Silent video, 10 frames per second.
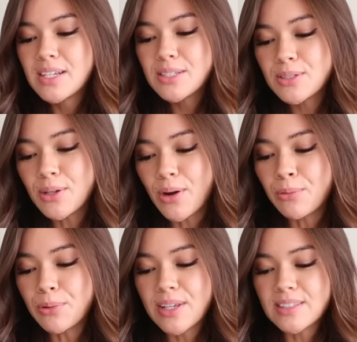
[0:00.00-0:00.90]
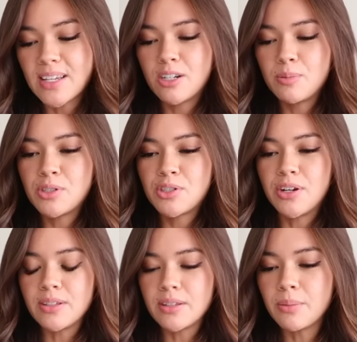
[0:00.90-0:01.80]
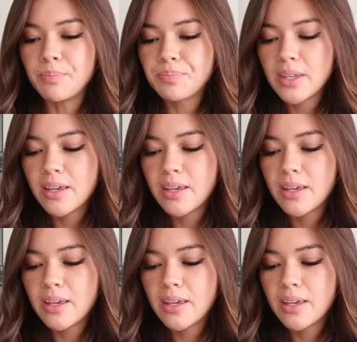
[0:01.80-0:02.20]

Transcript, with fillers: So I'm really excited to be sharing them.